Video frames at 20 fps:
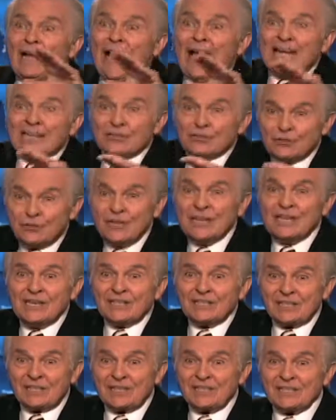as
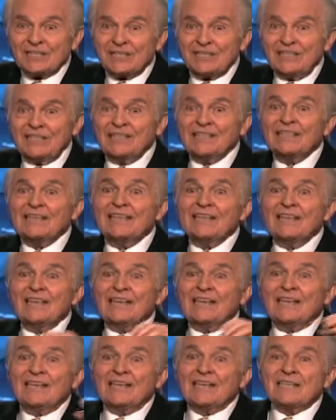Jesus
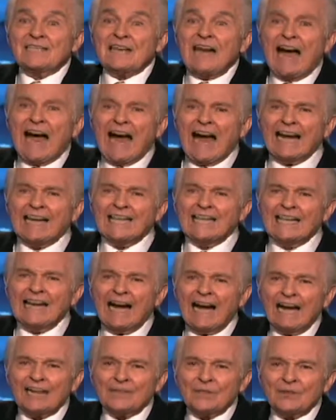is highly
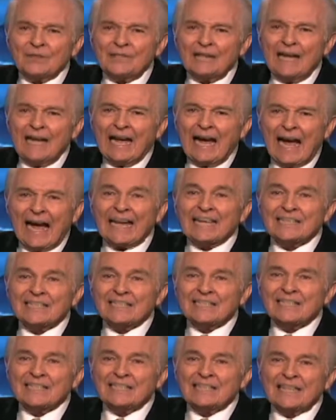honored
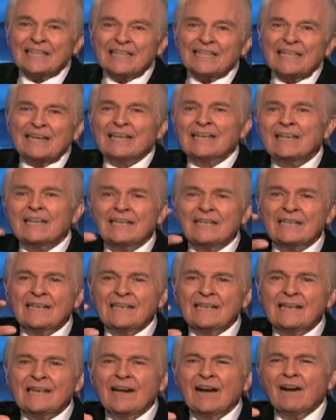as the King
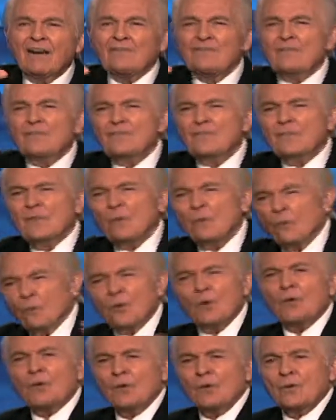of the
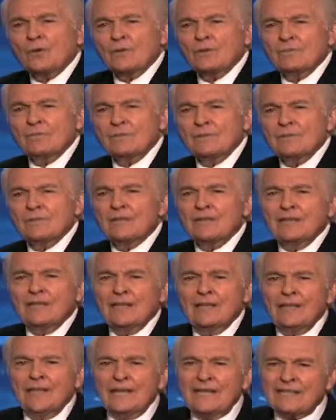world
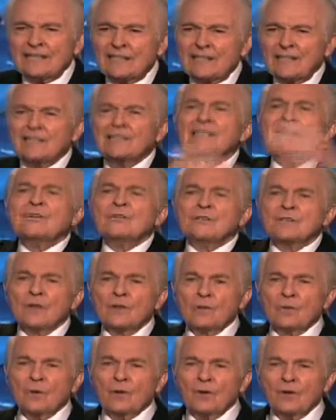and the leaders
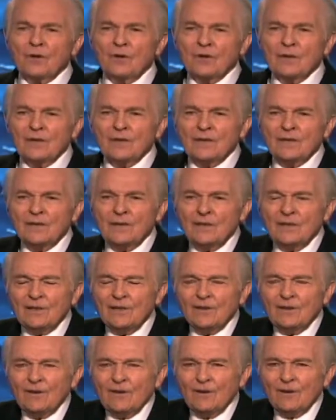of the world
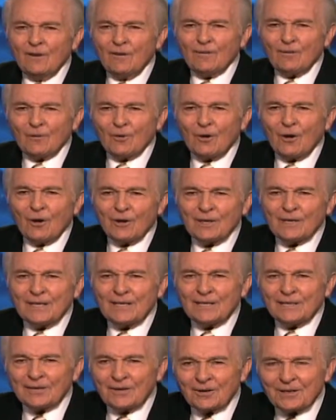for all
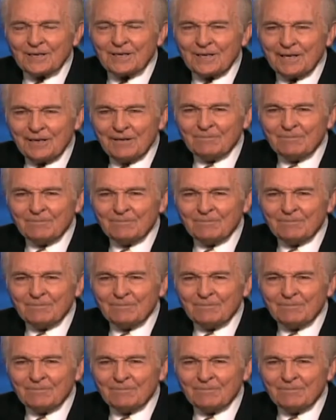eternity.